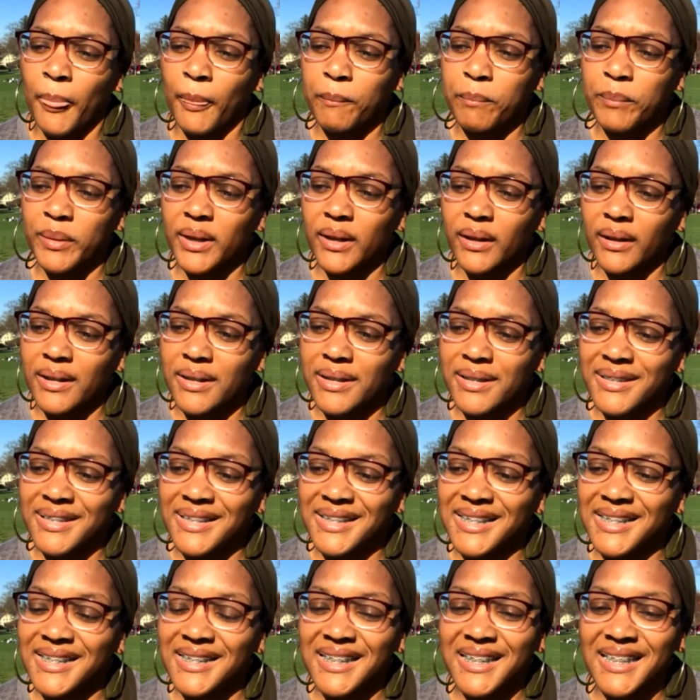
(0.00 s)

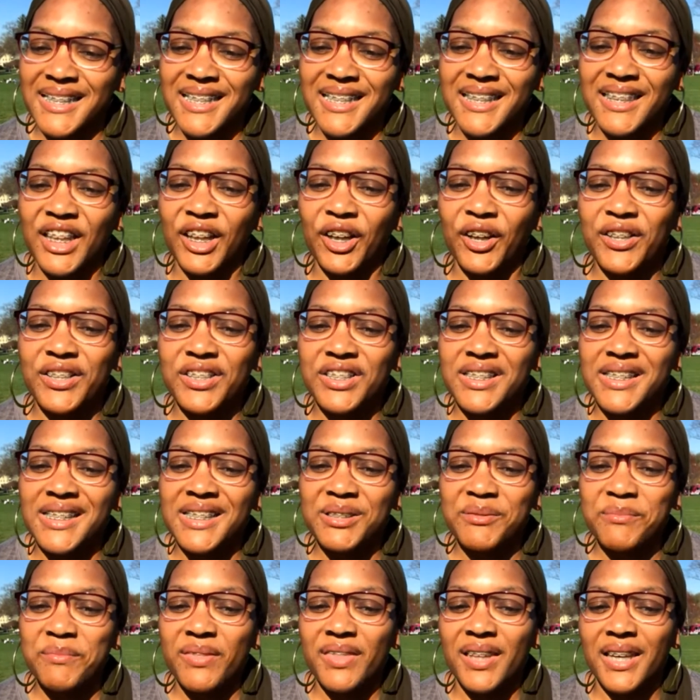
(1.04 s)
Because there are just
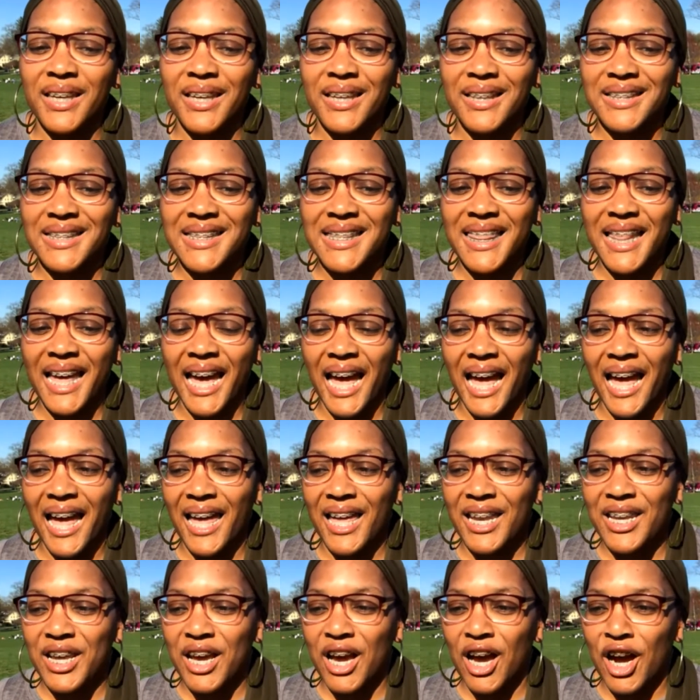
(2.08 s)
some things
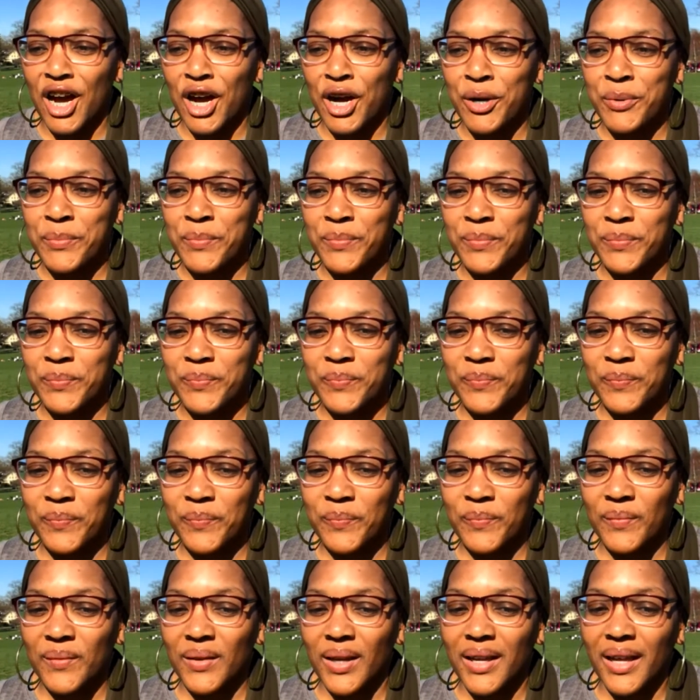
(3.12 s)
that
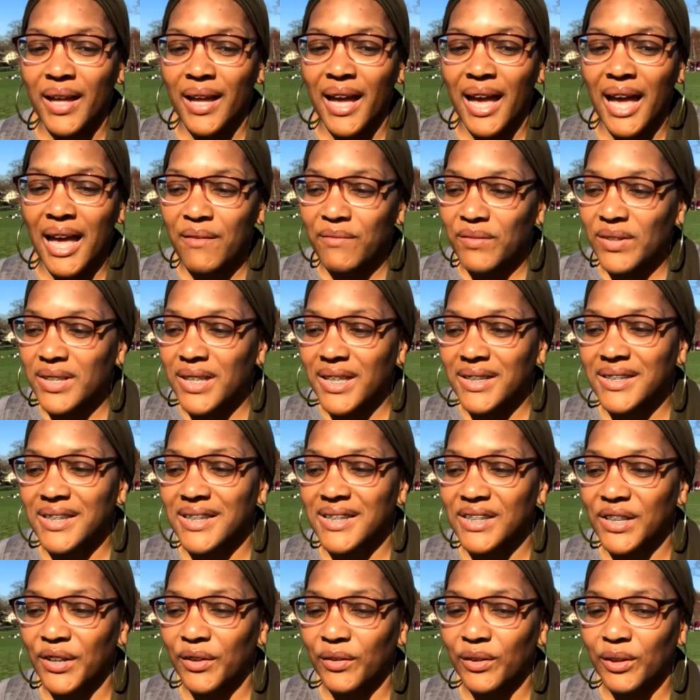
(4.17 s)
haven't
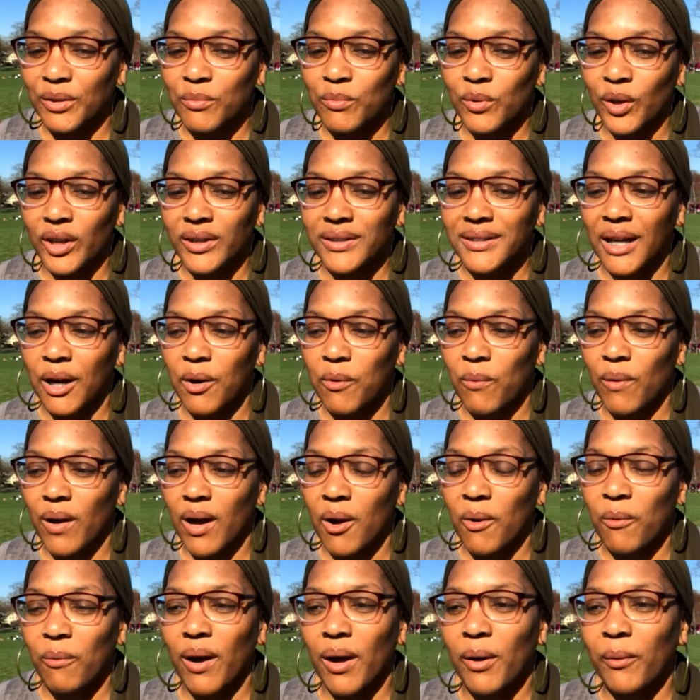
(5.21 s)
necessarily worked out
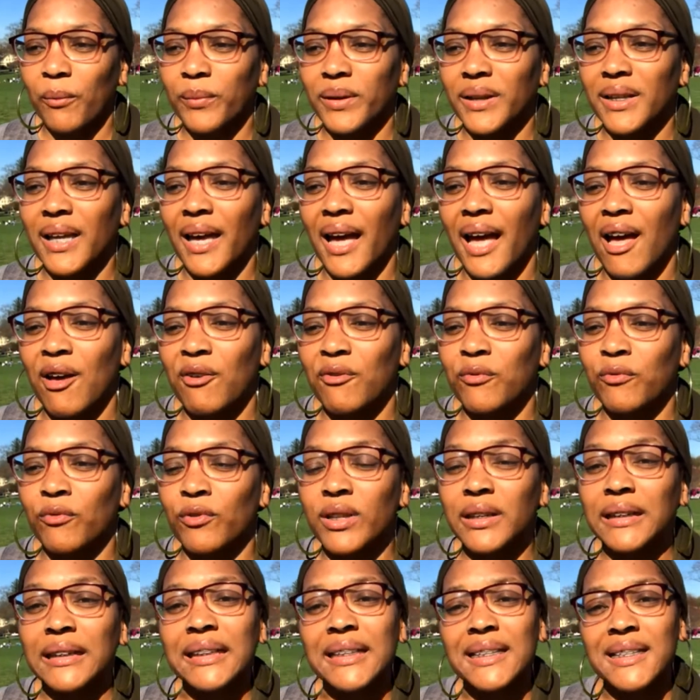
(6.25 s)
well, while we have
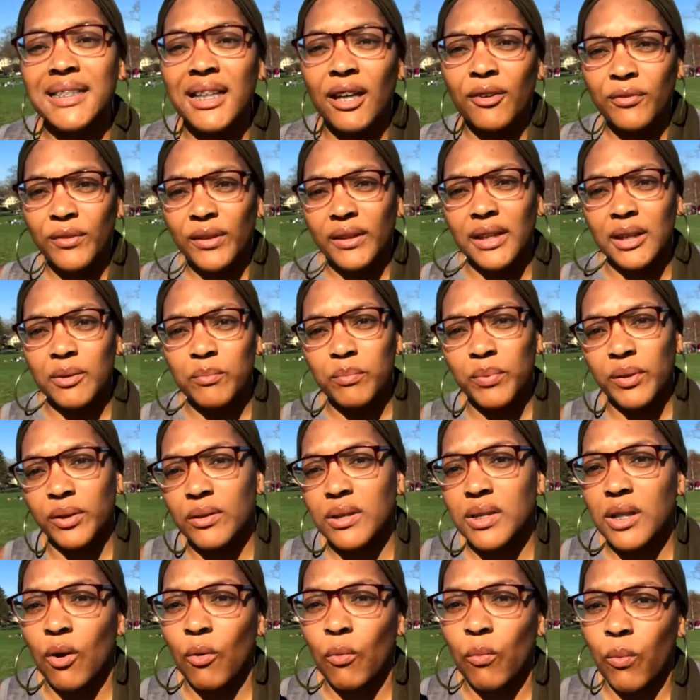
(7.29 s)
really definitely
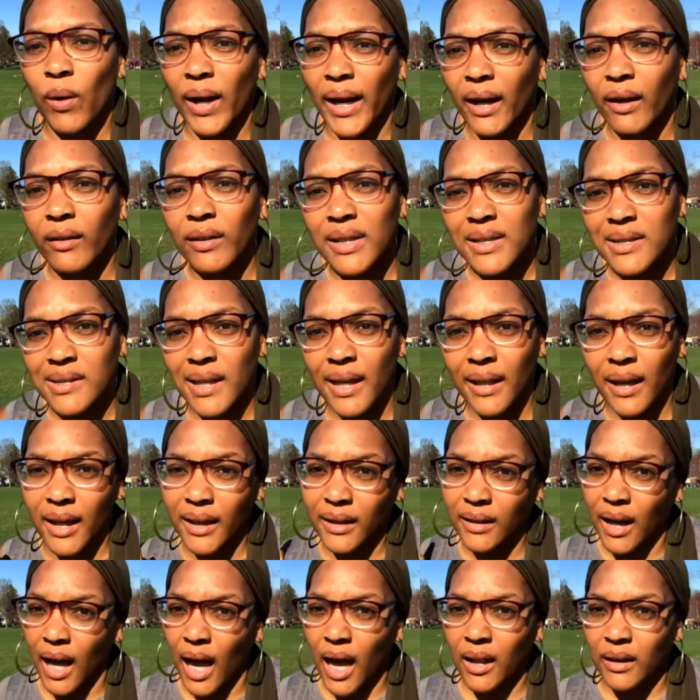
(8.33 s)
built awareness and
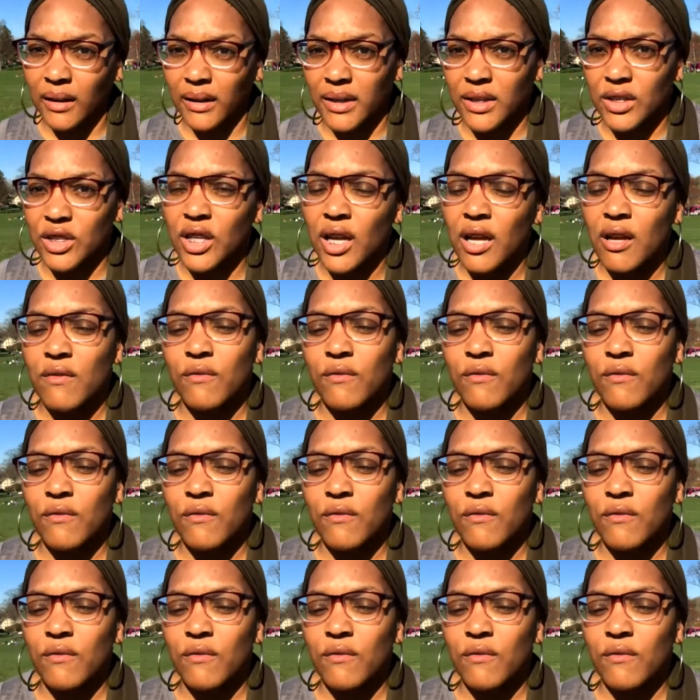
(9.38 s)
acknowledge.